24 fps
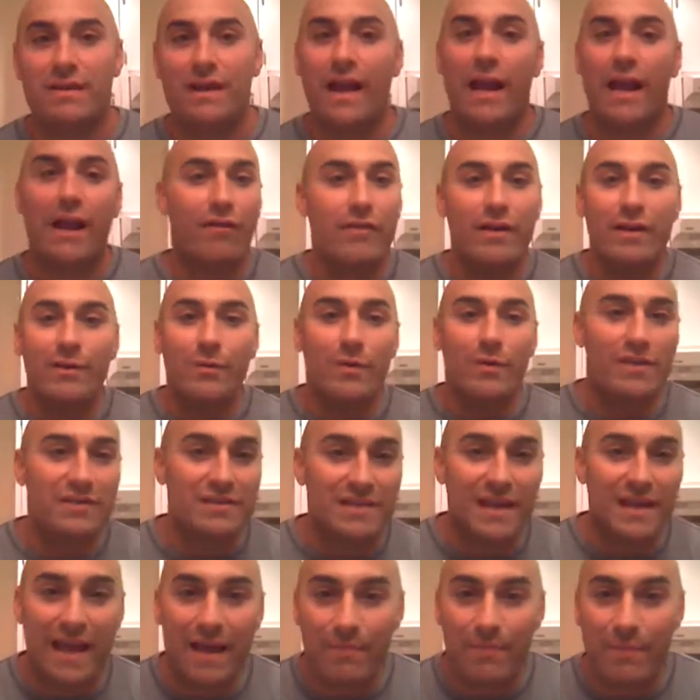Arian with his
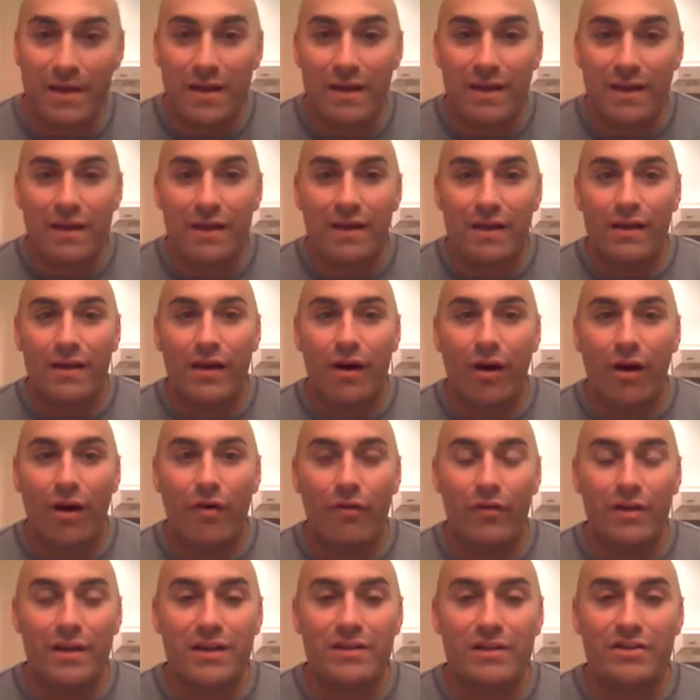hammy,
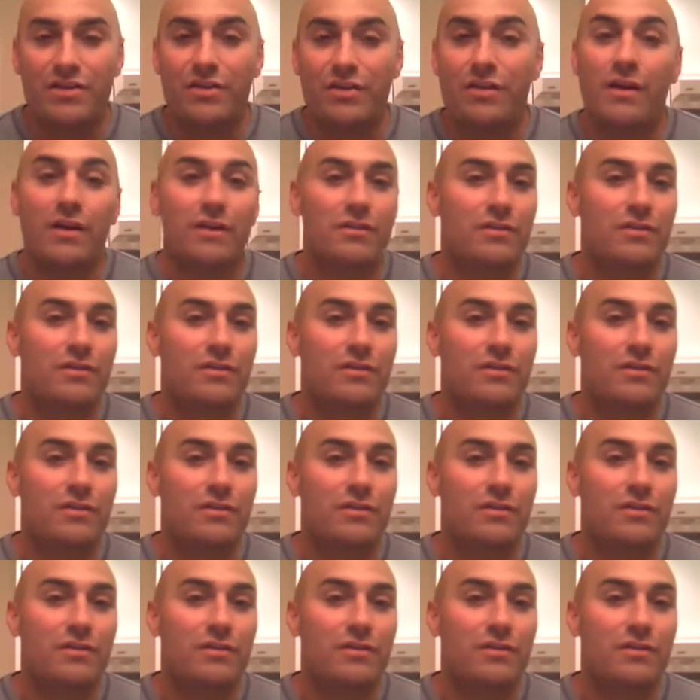already injured.